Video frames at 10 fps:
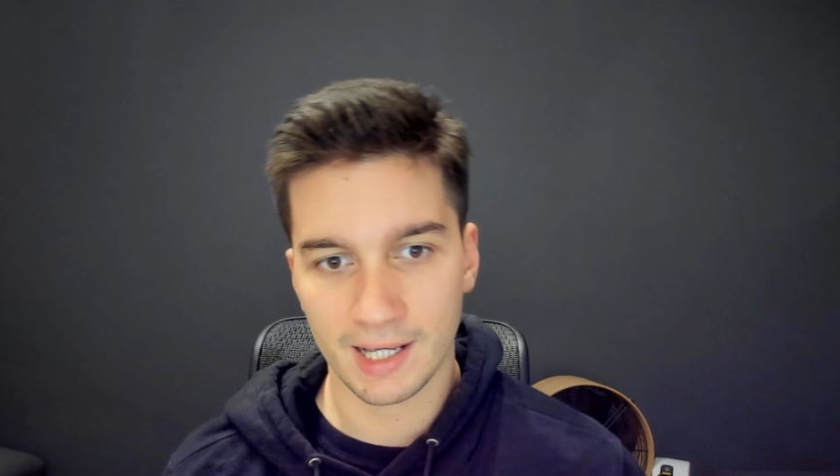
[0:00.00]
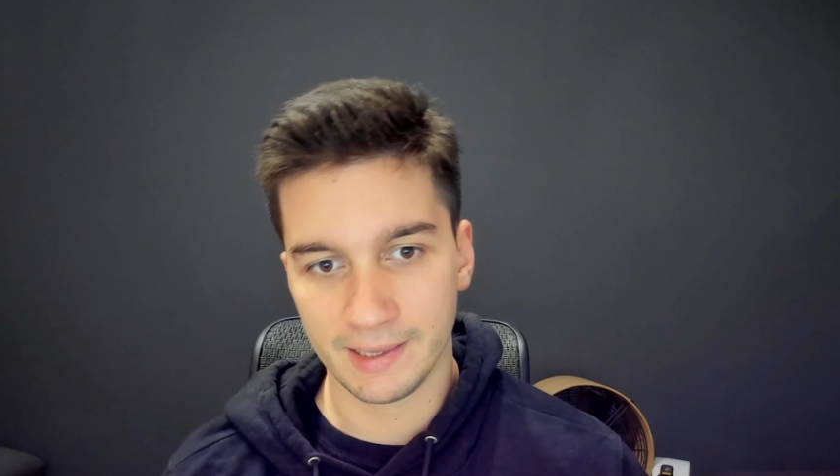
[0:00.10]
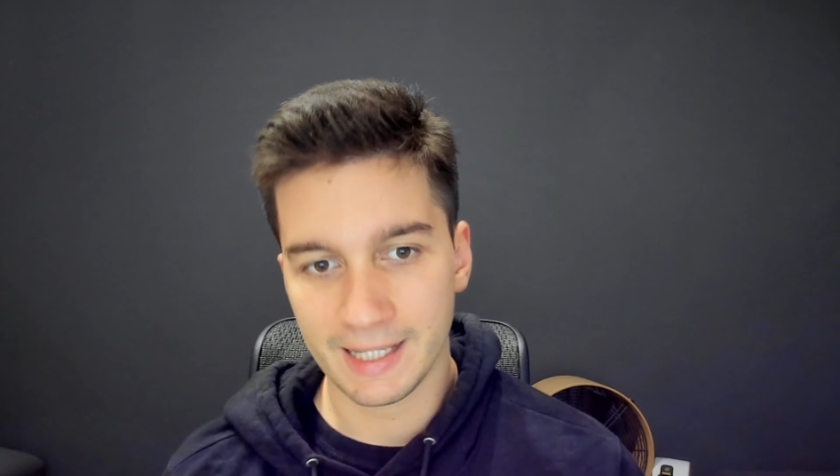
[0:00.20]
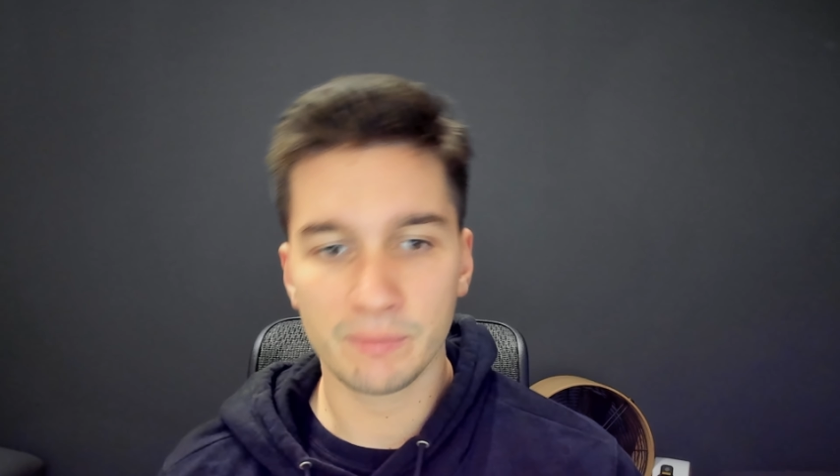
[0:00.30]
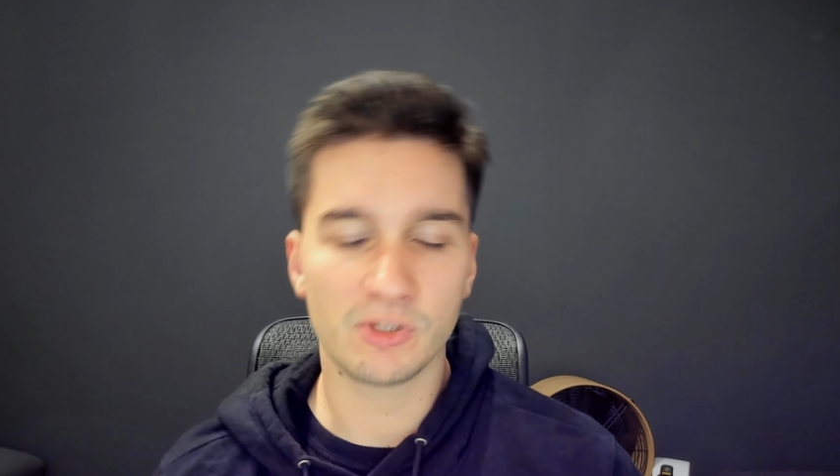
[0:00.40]

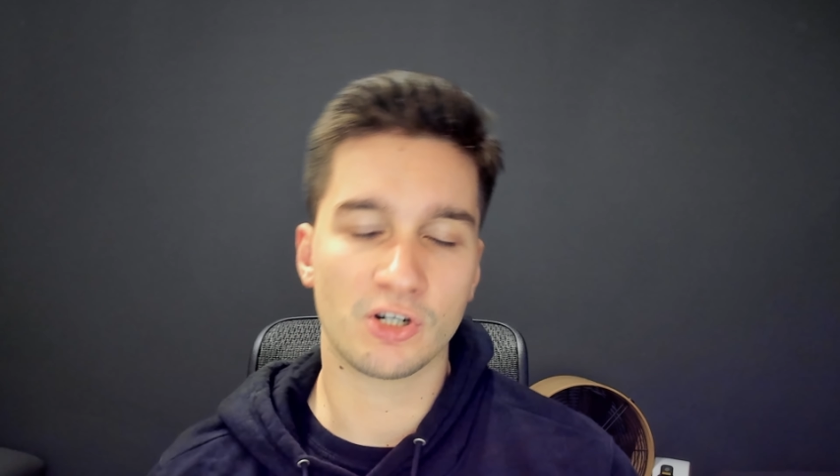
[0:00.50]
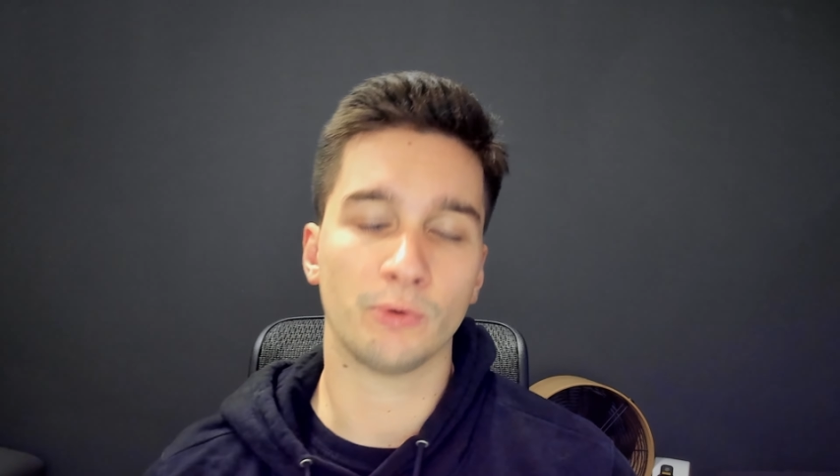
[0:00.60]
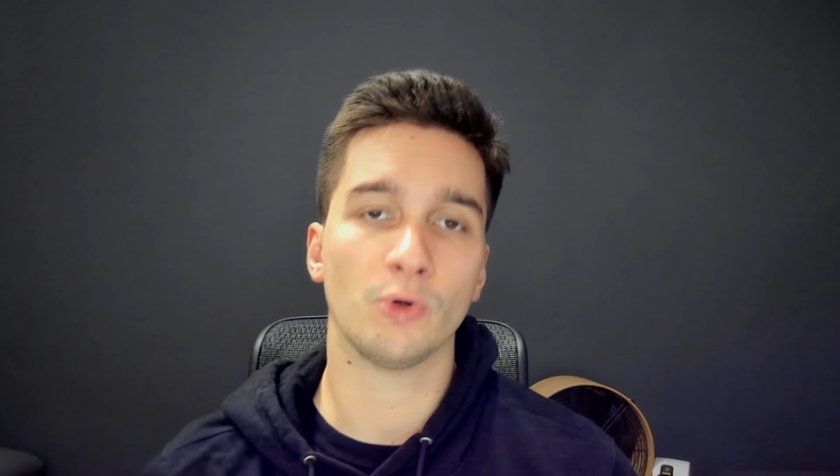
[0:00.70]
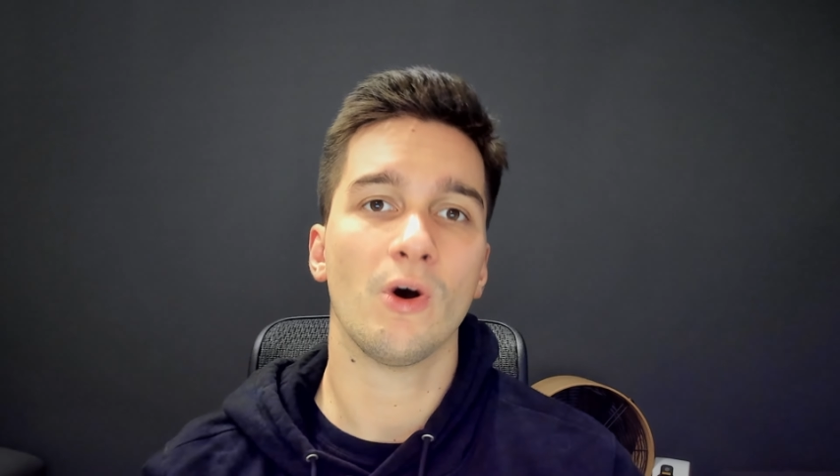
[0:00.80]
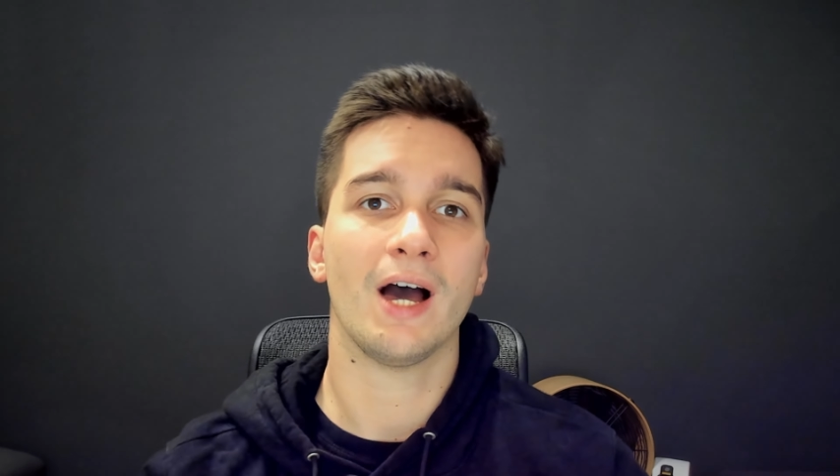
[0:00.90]
Let me show
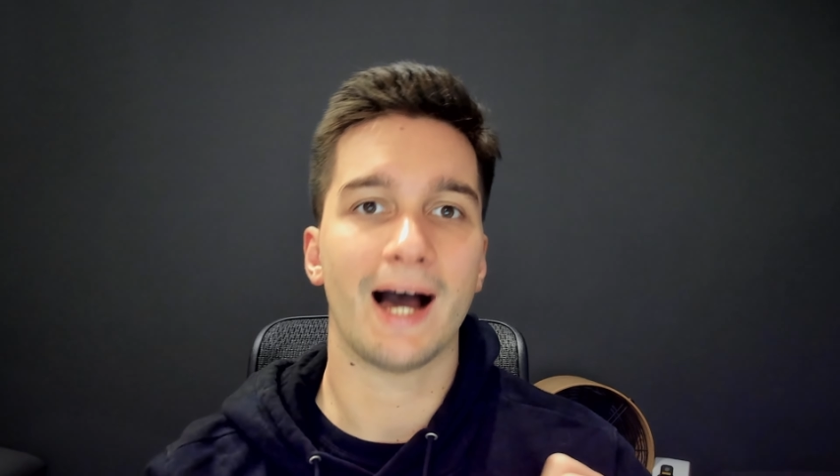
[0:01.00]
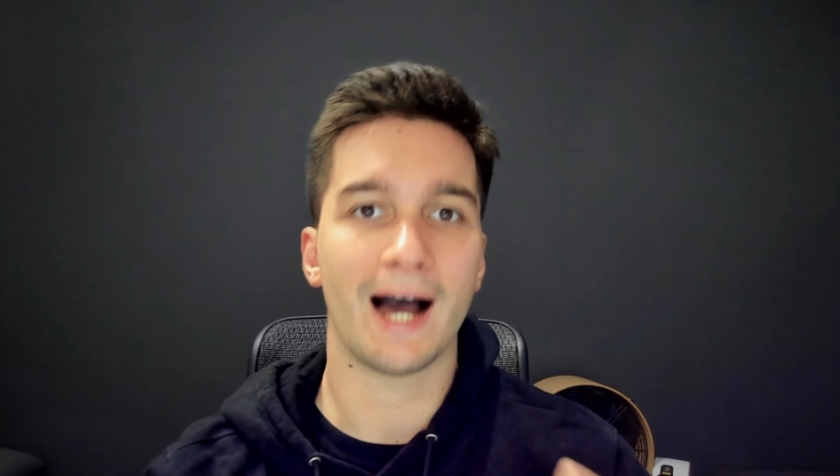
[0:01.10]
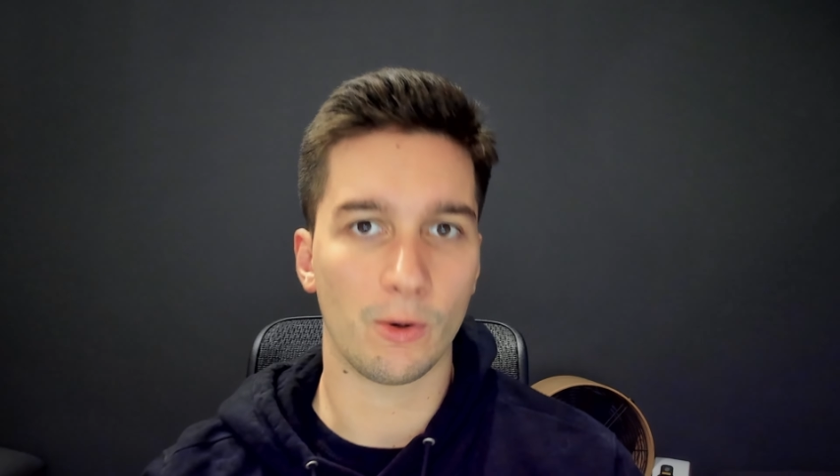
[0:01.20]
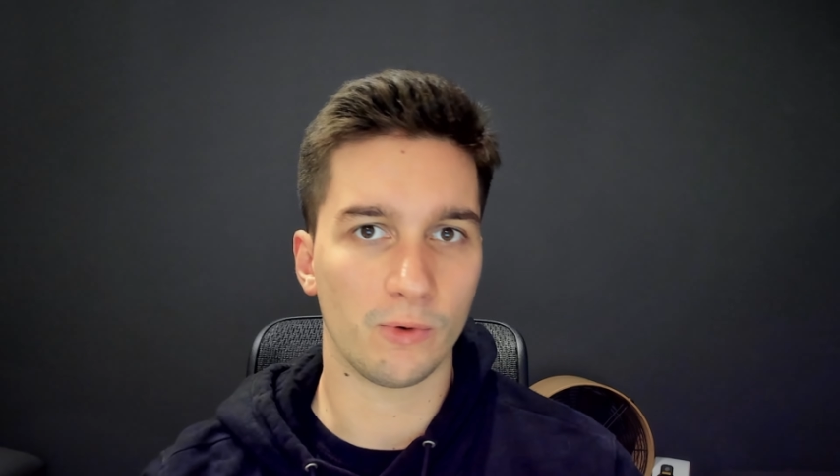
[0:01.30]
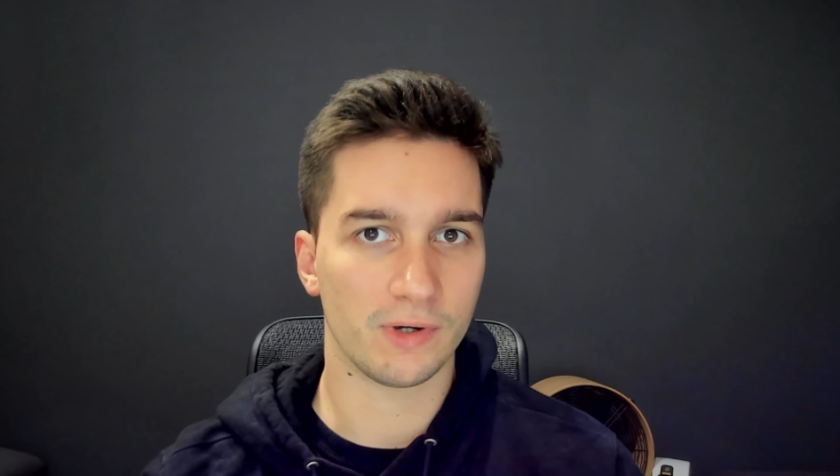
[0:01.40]
you
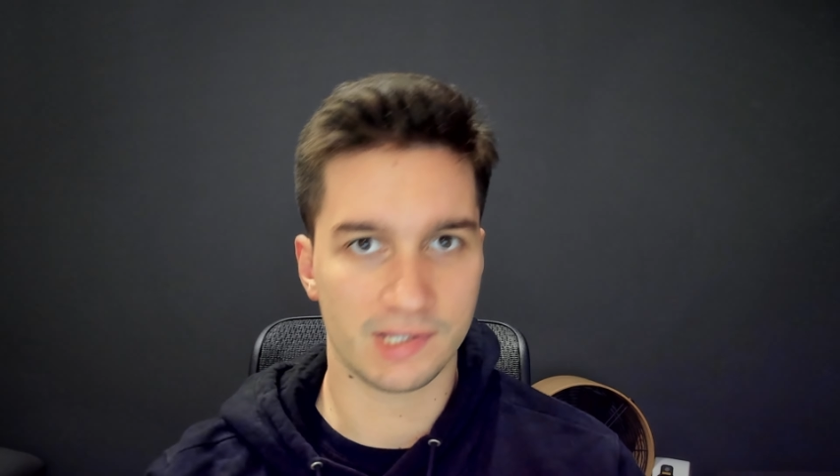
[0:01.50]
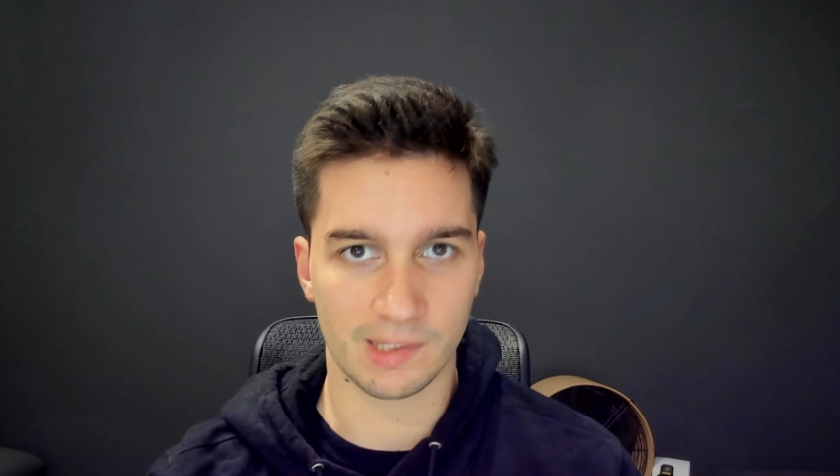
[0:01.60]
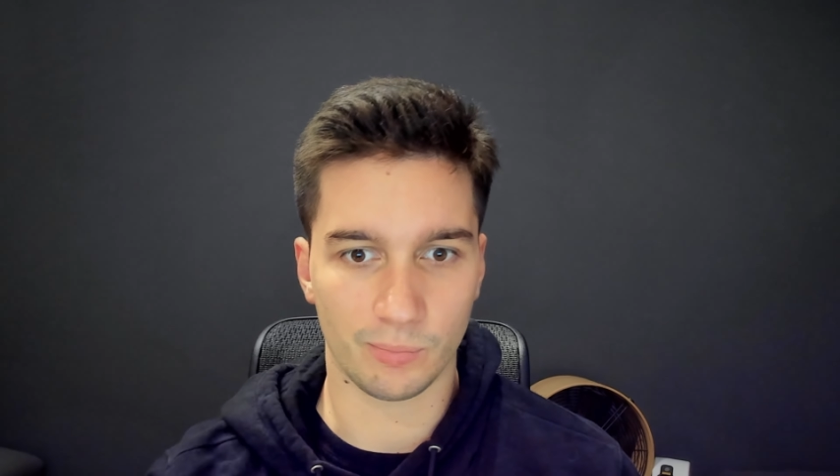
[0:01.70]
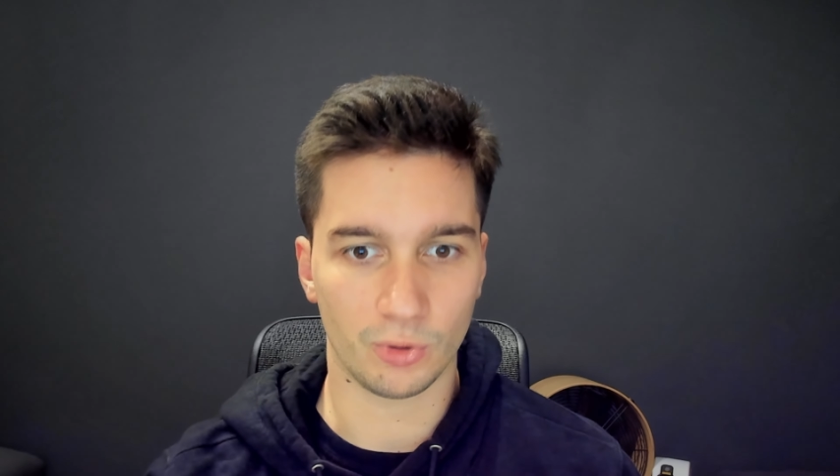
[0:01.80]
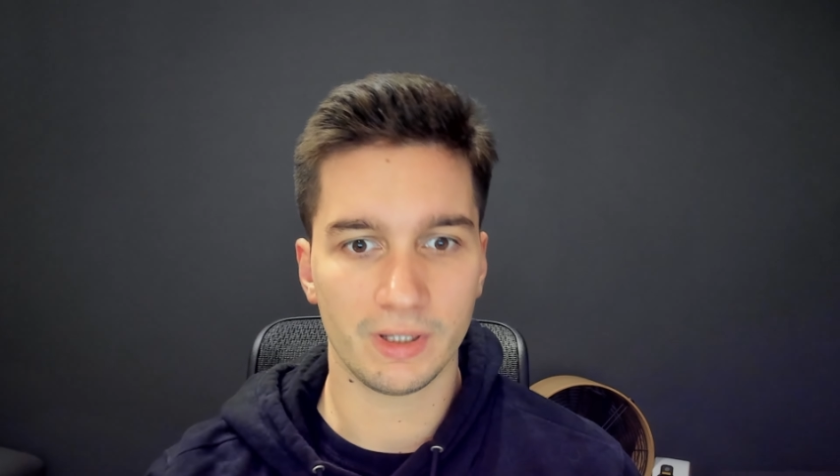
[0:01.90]
how
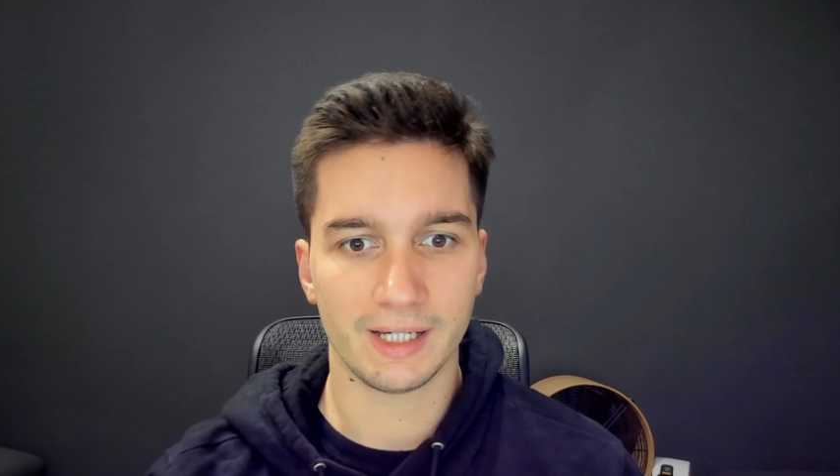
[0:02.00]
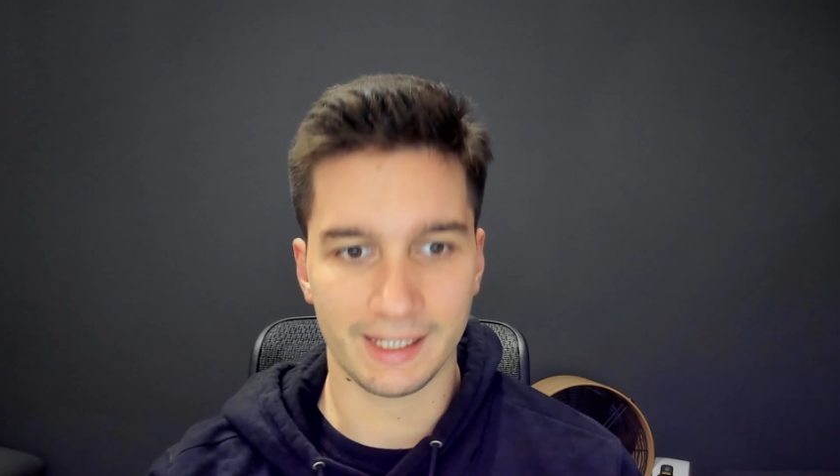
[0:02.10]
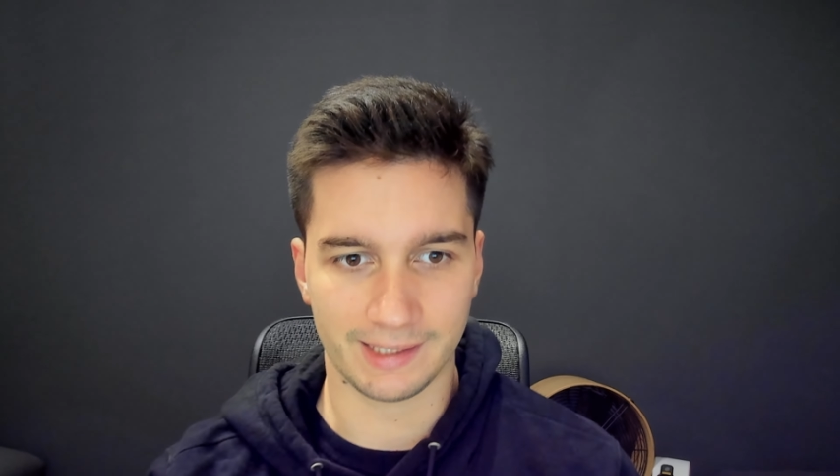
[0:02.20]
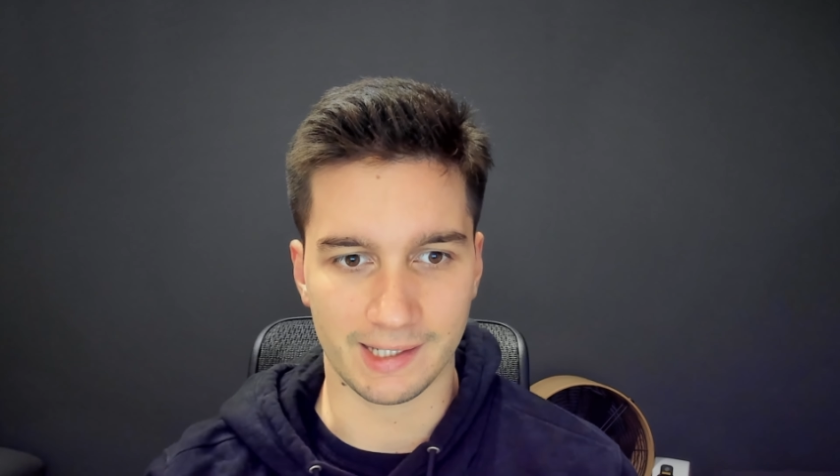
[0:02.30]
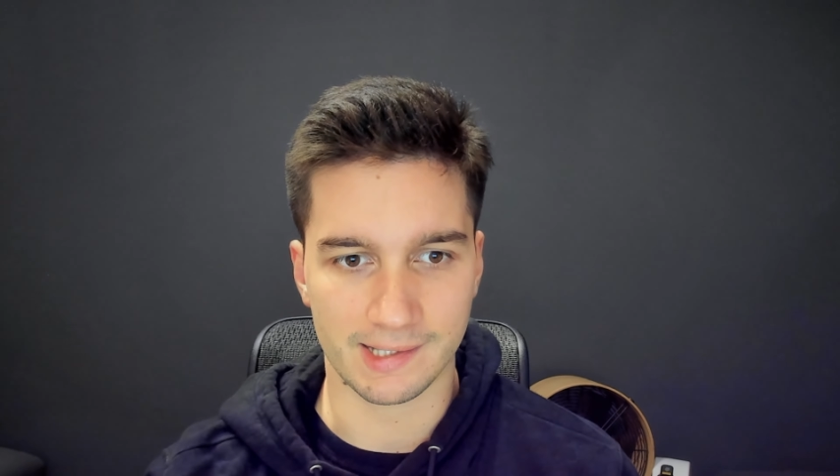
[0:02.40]
simple
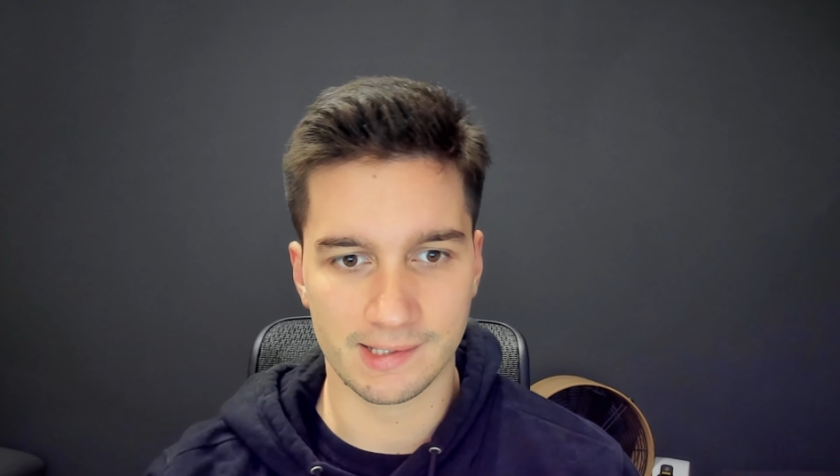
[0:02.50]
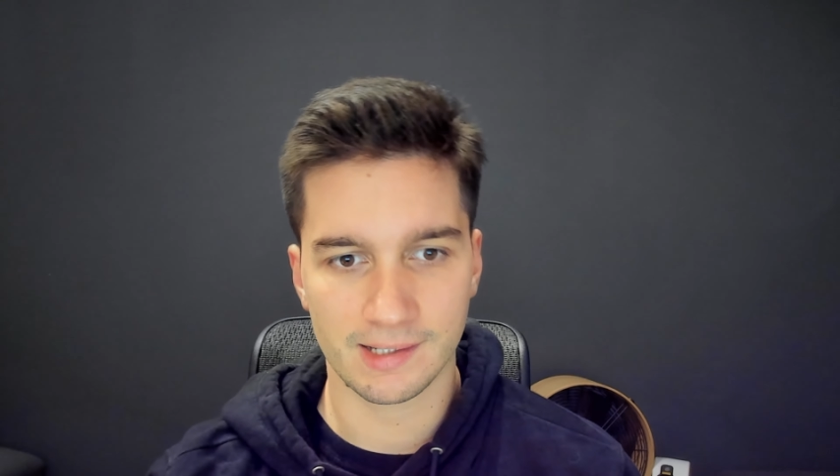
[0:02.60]
it is.